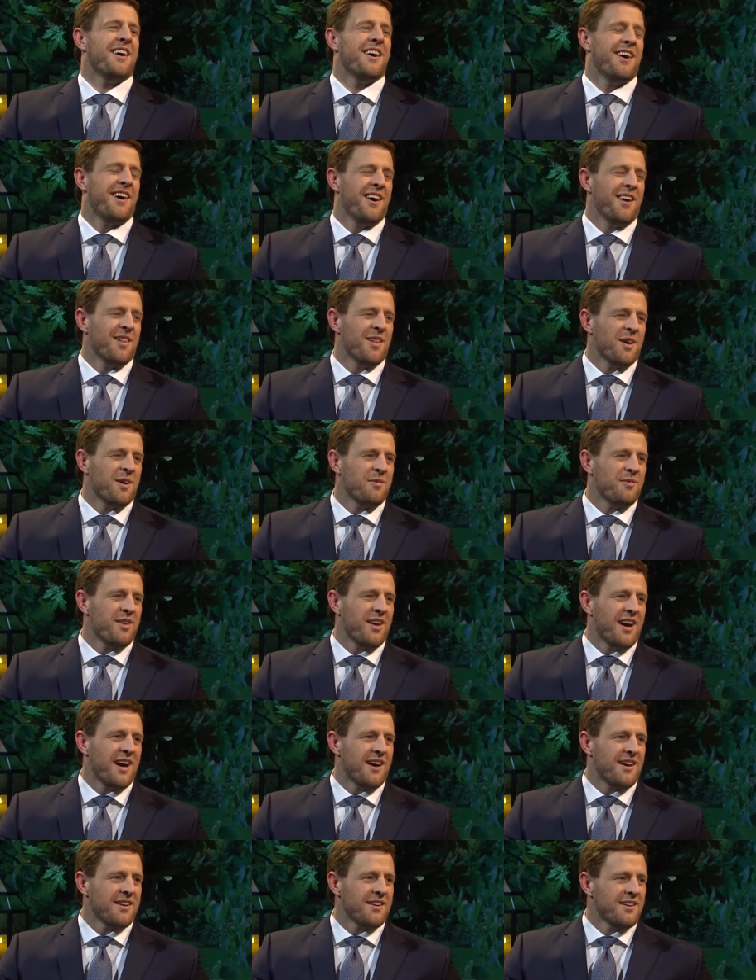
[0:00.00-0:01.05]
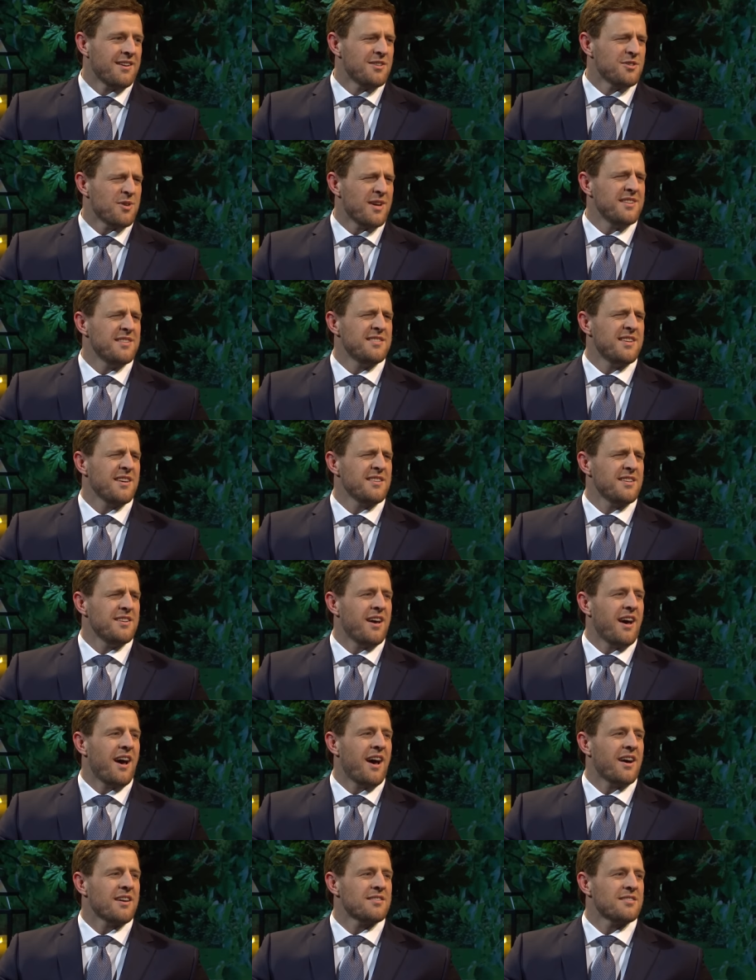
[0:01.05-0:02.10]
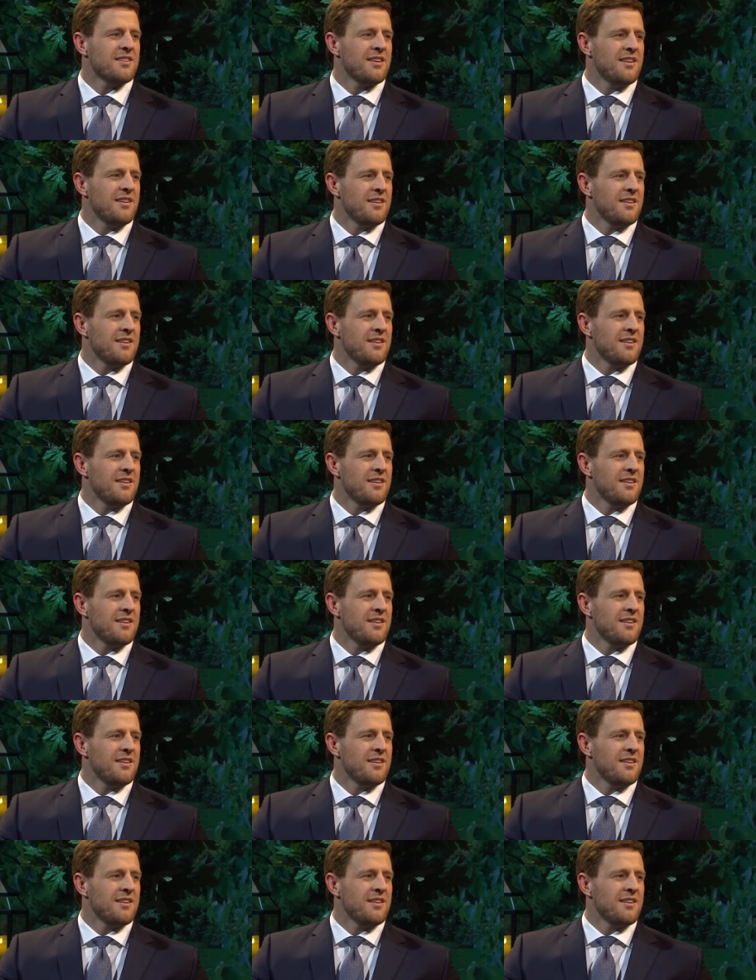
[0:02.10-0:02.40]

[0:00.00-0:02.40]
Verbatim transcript: I love that. Do I detect an accent?